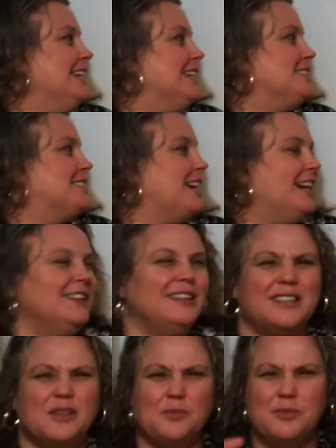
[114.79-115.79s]
it's kind of
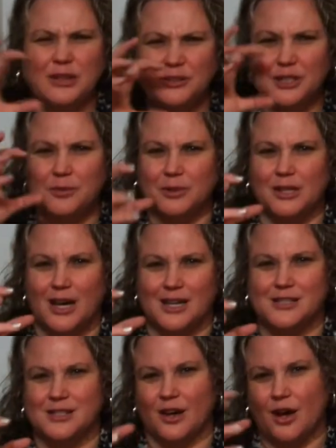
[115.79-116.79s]
like the building
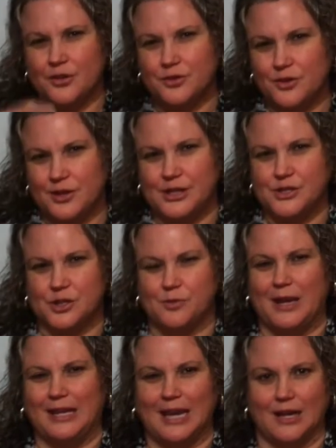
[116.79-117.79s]
blocks that other things are
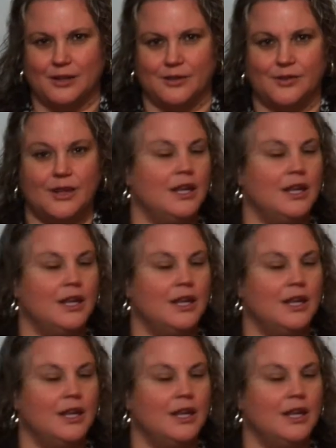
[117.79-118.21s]
made out of.